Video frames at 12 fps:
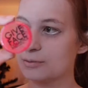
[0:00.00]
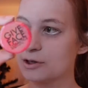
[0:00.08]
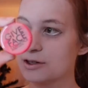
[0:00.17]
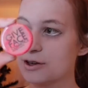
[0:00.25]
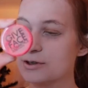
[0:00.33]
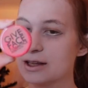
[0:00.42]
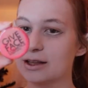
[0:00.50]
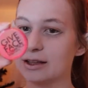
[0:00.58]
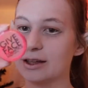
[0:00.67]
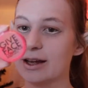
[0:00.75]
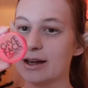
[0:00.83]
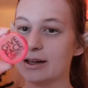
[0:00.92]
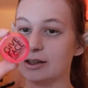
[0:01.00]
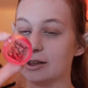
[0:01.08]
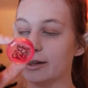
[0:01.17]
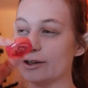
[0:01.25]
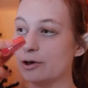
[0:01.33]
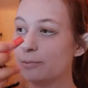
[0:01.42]
I'm just using the lid. A
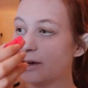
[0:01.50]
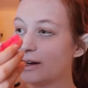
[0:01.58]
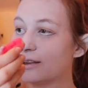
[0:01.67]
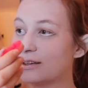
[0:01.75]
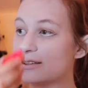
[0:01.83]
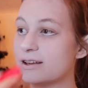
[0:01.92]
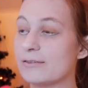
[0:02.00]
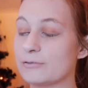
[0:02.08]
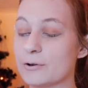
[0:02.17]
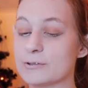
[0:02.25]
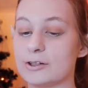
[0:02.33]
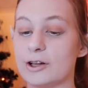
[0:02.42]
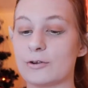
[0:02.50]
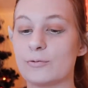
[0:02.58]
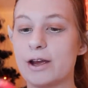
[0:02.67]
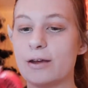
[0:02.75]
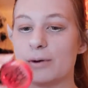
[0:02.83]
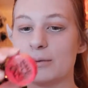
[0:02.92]
little bit of this stuff goes a long
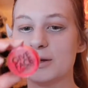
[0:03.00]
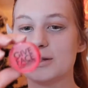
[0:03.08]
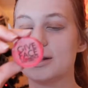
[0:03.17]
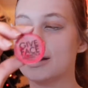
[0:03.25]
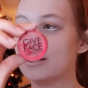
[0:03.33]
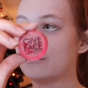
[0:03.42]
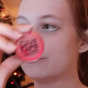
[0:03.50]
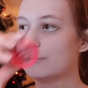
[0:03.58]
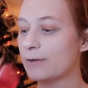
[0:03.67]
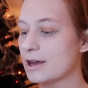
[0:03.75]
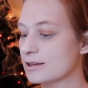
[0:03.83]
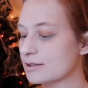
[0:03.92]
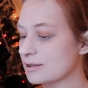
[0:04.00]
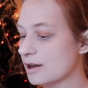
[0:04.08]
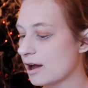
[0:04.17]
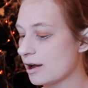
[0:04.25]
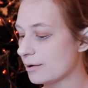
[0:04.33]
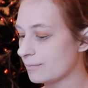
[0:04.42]
way, but I'm using the Give Face
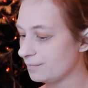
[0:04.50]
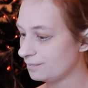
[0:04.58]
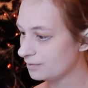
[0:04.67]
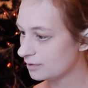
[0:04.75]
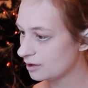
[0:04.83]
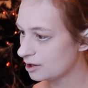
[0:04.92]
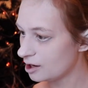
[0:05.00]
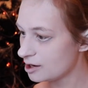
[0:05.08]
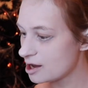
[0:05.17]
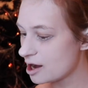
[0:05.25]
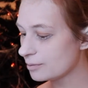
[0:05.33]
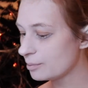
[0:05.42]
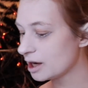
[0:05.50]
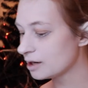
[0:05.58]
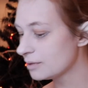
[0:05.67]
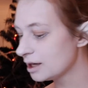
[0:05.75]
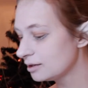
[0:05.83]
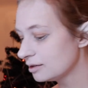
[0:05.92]
neon
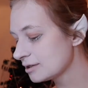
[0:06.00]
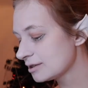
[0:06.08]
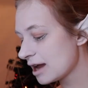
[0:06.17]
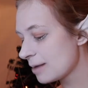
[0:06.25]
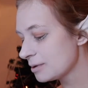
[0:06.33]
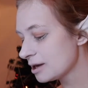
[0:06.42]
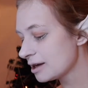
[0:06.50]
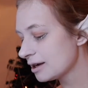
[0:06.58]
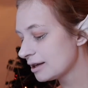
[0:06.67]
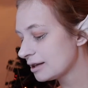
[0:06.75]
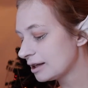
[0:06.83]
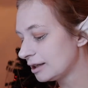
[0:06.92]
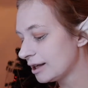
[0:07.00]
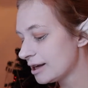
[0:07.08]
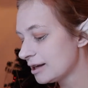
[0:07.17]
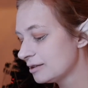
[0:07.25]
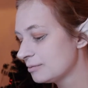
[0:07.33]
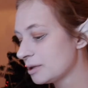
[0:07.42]
pigment. Tapping it in the
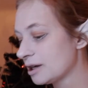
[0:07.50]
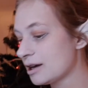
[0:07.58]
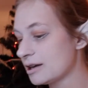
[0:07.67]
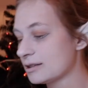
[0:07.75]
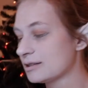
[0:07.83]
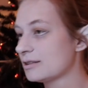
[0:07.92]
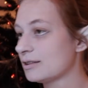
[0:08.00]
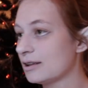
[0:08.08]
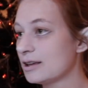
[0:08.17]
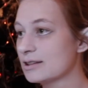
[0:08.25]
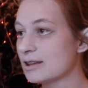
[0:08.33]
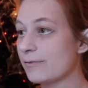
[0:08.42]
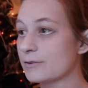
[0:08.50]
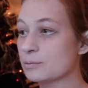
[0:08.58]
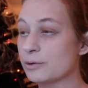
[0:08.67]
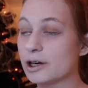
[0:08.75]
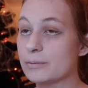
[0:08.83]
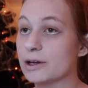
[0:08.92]
lid because this stuff is
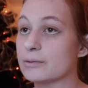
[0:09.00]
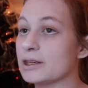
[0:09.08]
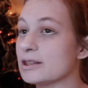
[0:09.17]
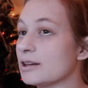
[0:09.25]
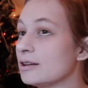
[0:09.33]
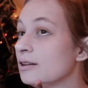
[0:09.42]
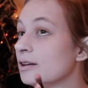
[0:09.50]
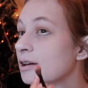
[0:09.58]
pretty pigmented.